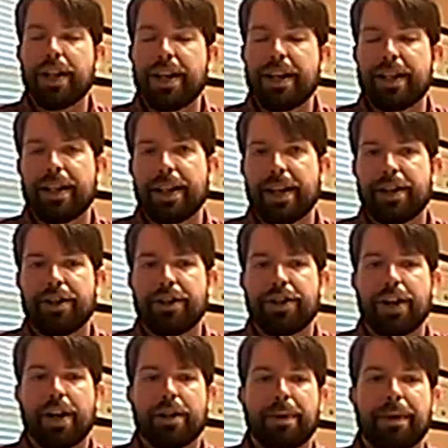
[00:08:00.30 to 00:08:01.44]
easy to get your
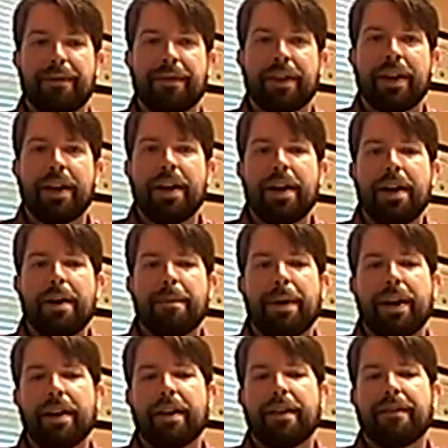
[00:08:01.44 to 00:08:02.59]
judgment.
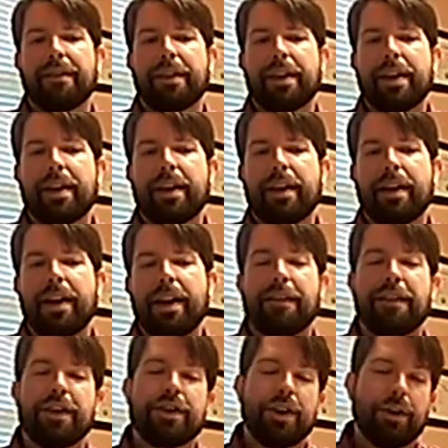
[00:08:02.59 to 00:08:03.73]
But
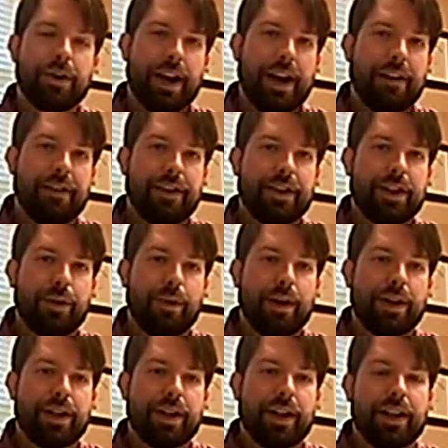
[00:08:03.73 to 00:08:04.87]
if you don't have a
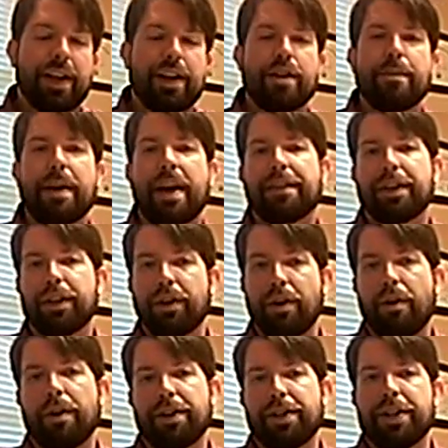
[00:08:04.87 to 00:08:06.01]
situation like that, you may have to
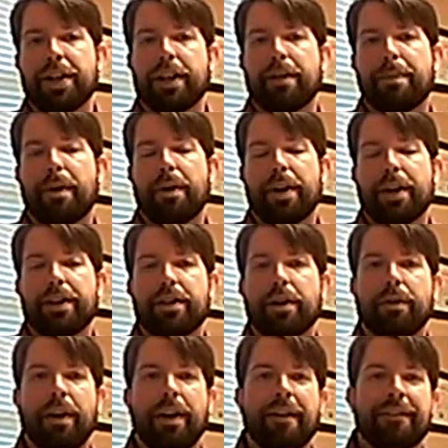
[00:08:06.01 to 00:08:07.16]
garnish the other party.
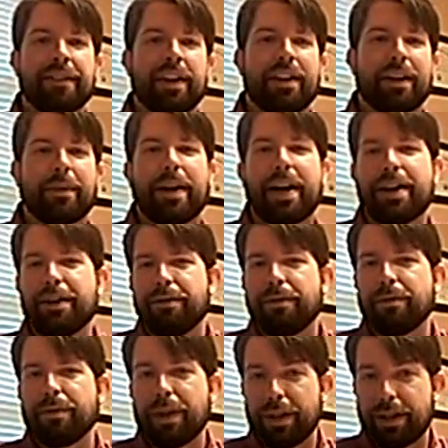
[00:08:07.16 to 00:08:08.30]
So, like when I do
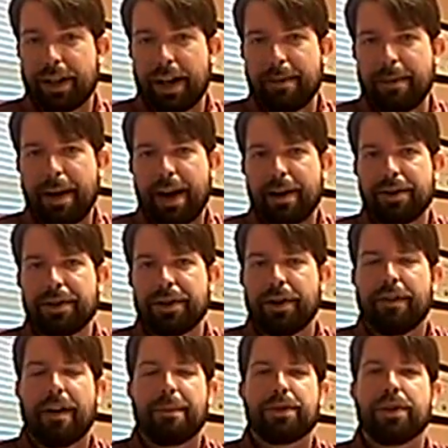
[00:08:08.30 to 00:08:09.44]
real estate matters,
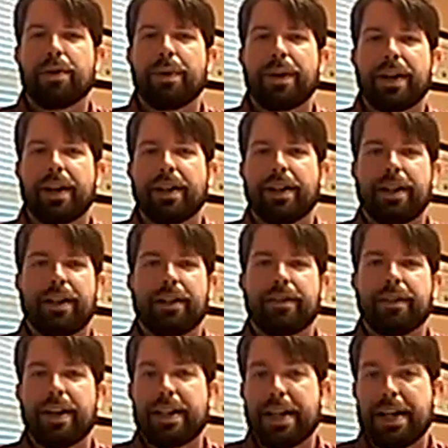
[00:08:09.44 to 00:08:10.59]
if I'm suing
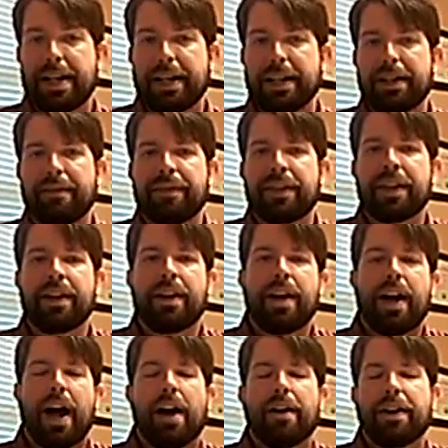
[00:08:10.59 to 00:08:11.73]
a tenant,
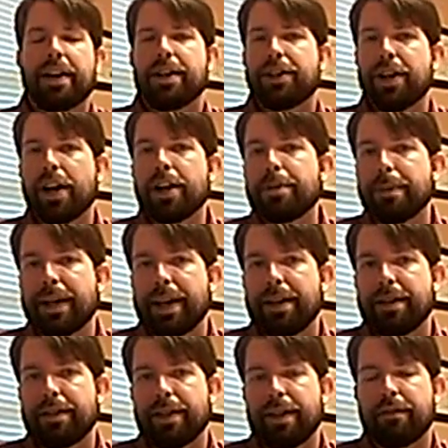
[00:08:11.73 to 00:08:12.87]
I'll get a judgment
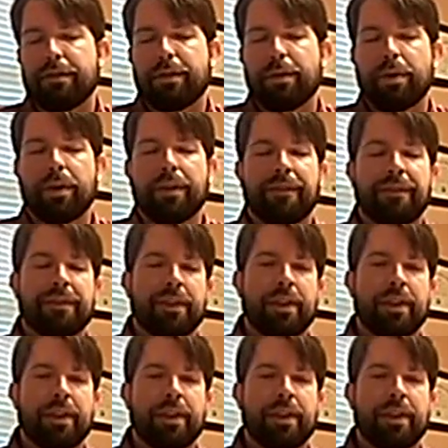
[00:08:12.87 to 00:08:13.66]
against them for